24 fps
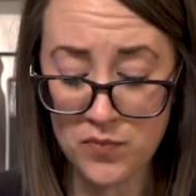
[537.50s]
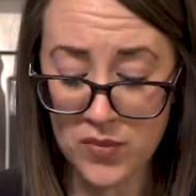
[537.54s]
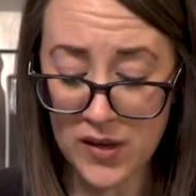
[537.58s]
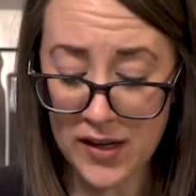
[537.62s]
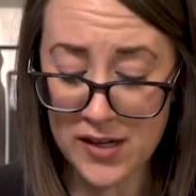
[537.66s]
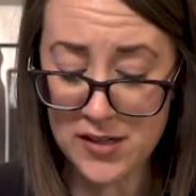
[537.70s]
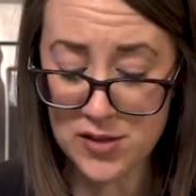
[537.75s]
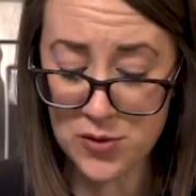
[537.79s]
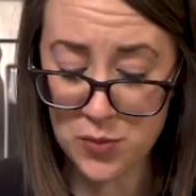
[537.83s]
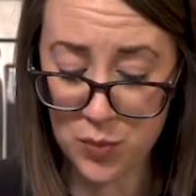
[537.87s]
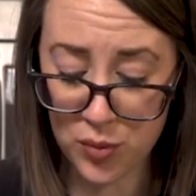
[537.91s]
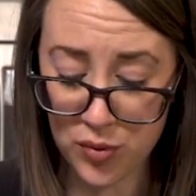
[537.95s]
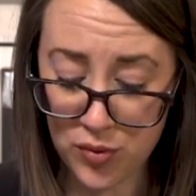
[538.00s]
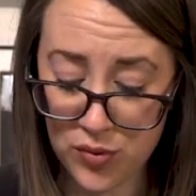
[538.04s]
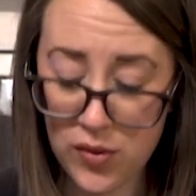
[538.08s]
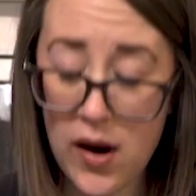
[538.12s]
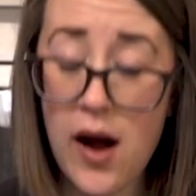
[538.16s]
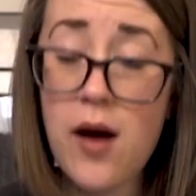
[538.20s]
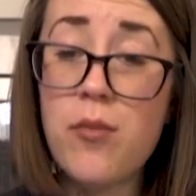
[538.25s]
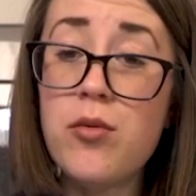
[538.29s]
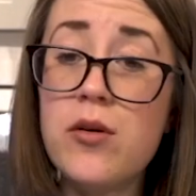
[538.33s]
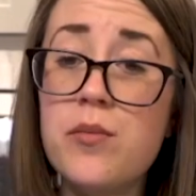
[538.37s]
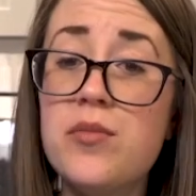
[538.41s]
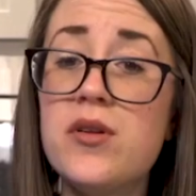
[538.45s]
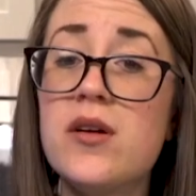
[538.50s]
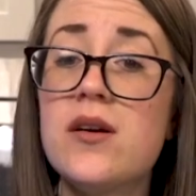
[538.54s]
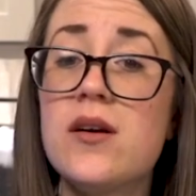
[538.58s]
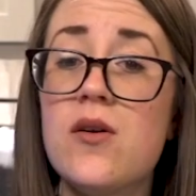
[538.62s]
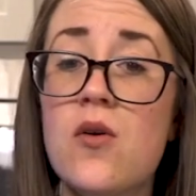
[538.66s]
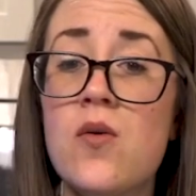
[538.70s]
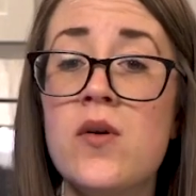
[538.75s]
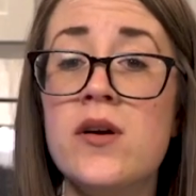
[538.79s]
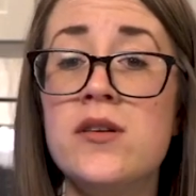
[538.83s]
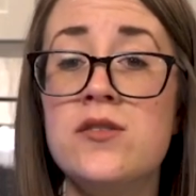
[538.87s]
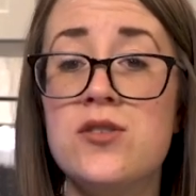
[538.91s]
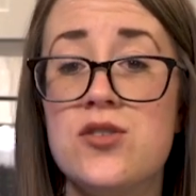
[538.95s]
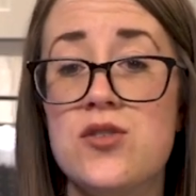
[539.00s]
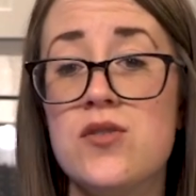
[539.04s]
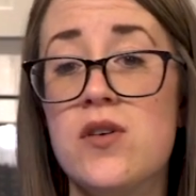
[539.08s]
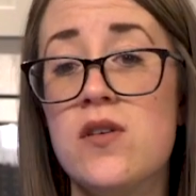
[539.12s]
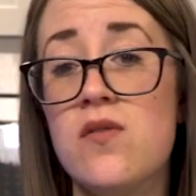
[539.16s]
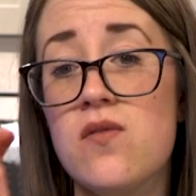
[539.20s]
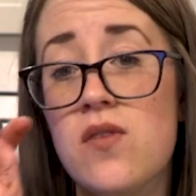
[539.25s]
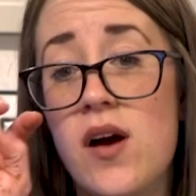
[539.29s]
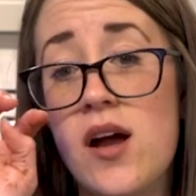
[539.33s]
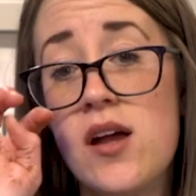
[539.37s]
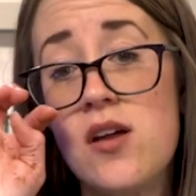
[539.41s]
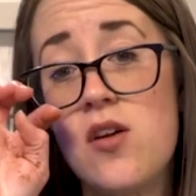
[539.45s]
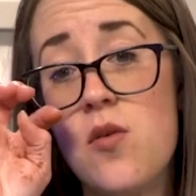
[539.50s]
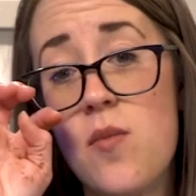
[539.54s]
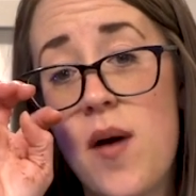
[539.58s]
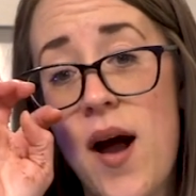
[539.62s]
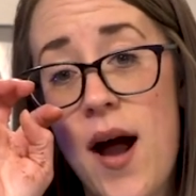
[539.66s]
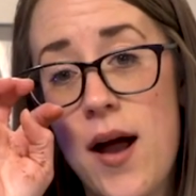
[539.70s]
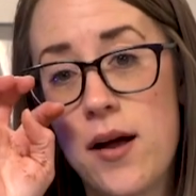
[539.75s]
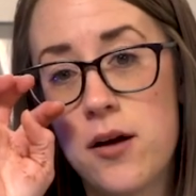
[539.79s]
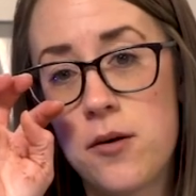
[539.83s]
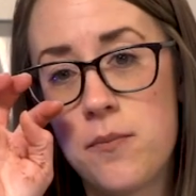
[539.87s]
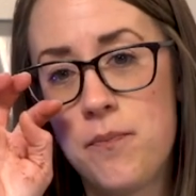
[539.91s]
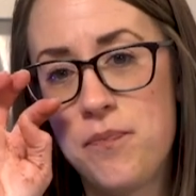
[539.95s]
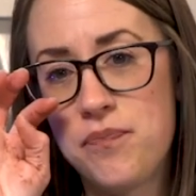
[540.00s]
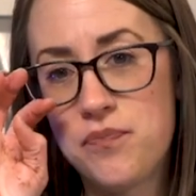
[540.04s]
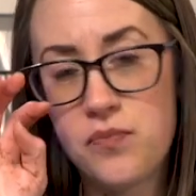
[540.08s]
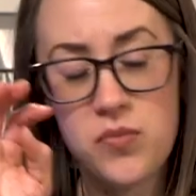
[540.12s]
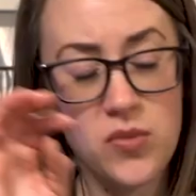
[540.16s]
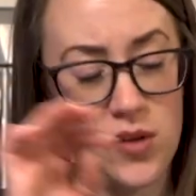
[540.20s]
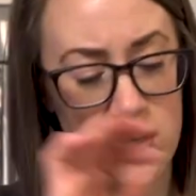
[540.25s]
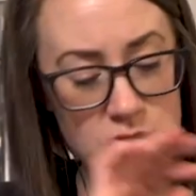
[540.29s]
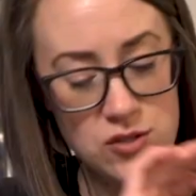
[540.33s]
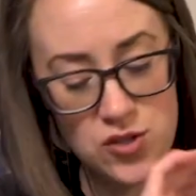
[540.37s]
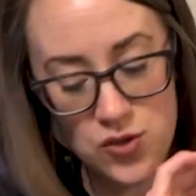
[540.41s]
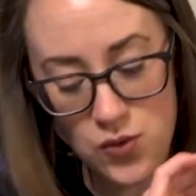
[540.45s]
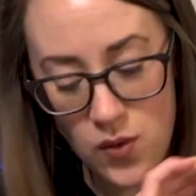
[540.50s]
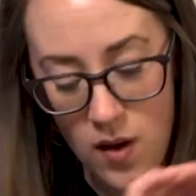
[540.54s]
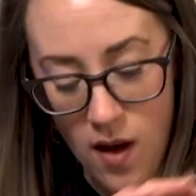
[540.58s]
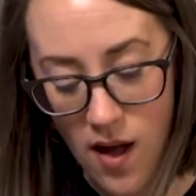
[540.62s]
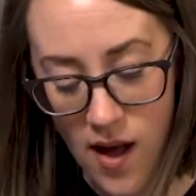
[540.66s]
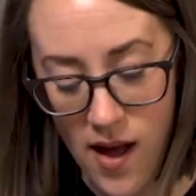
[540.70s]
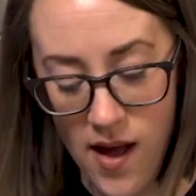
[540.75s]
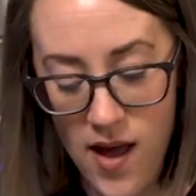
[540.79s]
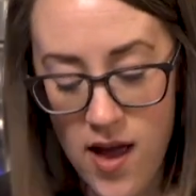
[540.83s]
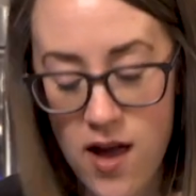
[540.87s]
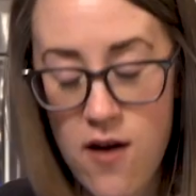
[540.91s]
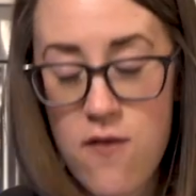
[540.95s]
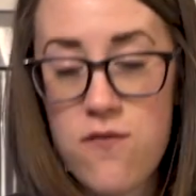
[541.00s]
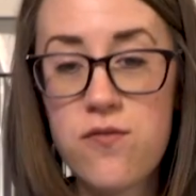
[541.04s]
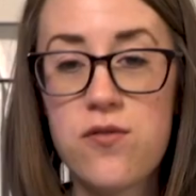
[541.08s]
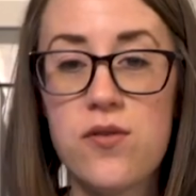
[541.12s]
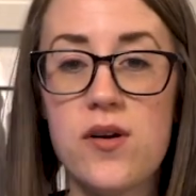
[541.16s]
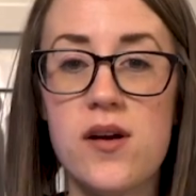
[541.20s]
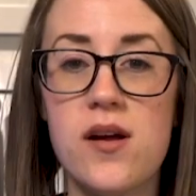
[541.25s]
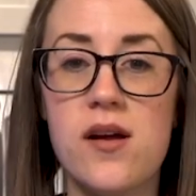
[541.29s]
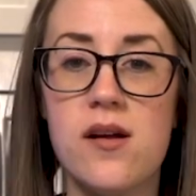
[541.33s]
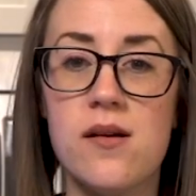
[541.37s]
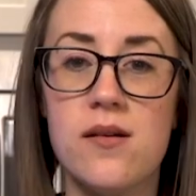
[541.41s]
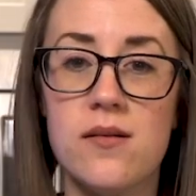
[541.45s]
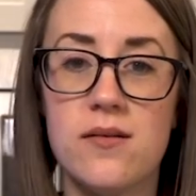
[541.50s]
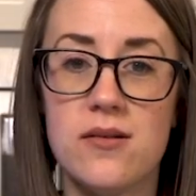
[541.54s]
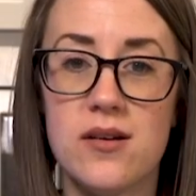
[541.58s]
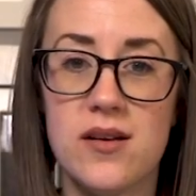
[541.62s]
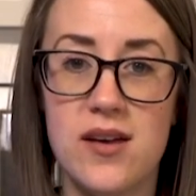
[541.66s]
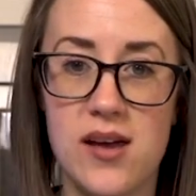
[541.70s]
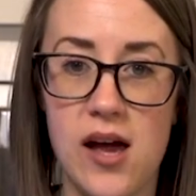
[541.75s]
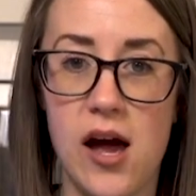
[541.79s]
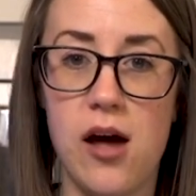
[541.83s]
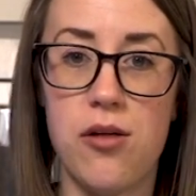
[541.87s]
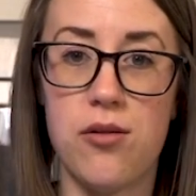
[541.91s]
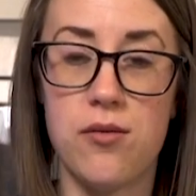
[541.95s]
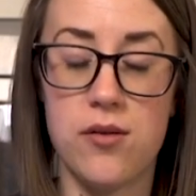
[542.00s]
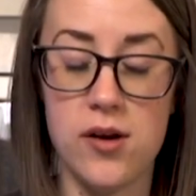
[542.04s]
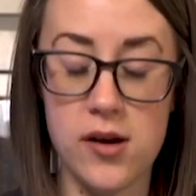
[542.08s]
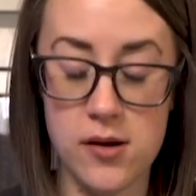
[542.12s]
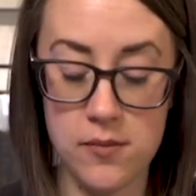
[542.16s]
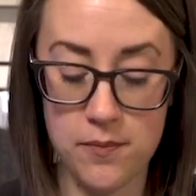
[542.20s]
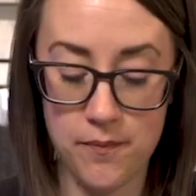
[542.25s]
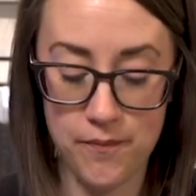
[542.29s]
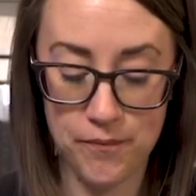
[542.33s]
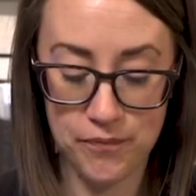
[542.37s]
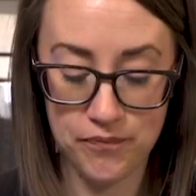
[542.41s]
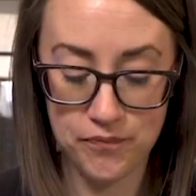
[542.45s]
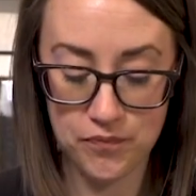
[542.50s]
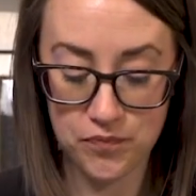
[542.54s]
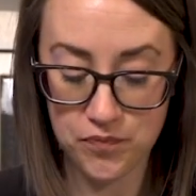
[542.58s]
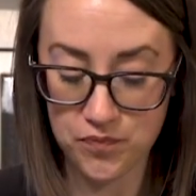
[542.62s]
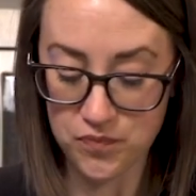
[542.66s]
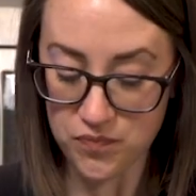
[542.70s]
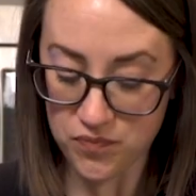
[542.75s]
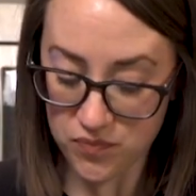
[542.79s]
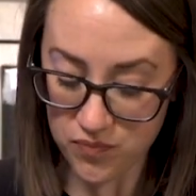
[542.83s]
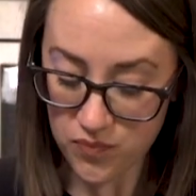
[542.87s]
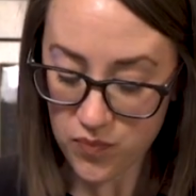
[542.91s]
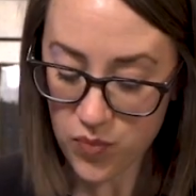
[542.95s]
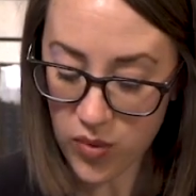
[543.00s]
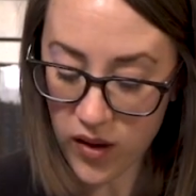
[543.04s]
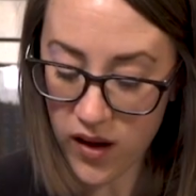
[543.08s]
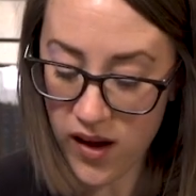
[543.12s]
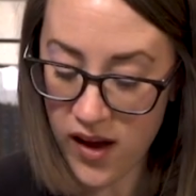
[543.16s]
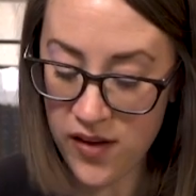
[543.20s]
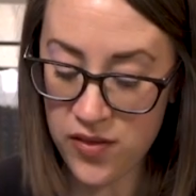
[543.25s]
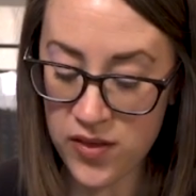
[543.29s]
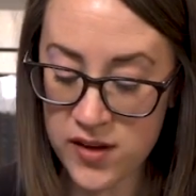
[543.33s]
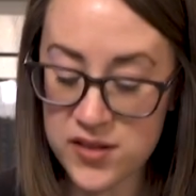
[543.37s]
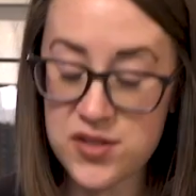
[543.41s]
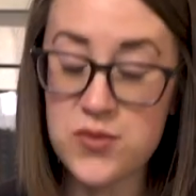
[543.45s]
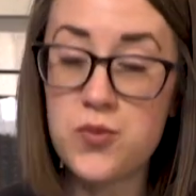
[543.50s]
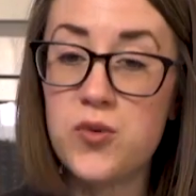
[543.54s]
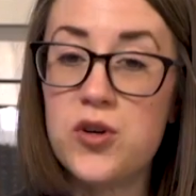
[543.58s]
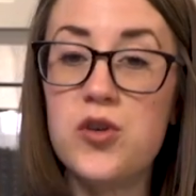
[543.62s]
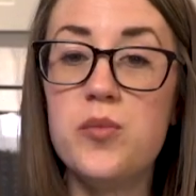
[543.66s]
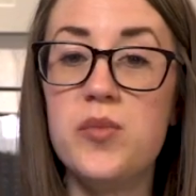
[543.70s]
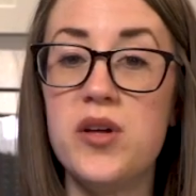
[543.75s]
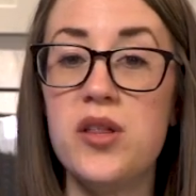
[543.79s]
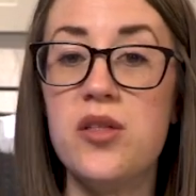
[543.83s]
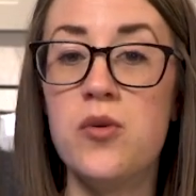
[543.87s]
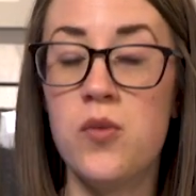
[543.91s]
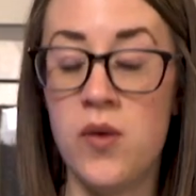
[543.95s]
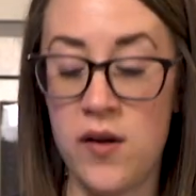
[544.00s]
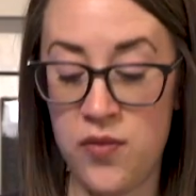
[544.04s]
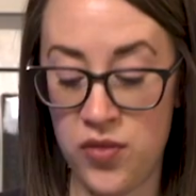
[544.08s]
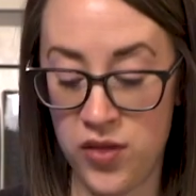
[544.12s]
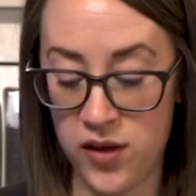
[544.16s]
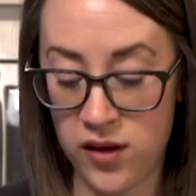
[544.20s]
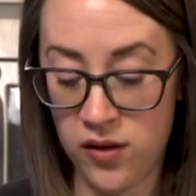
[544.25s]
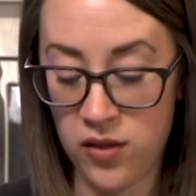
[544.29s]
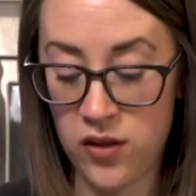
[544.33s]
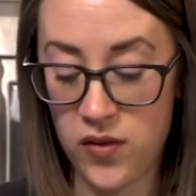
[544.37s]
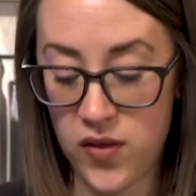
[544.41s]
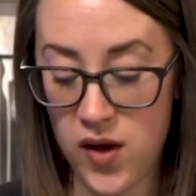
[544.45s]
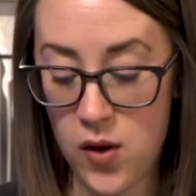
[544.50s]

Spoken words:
is probably going to invite you back to every gathering. And this will be the one thing that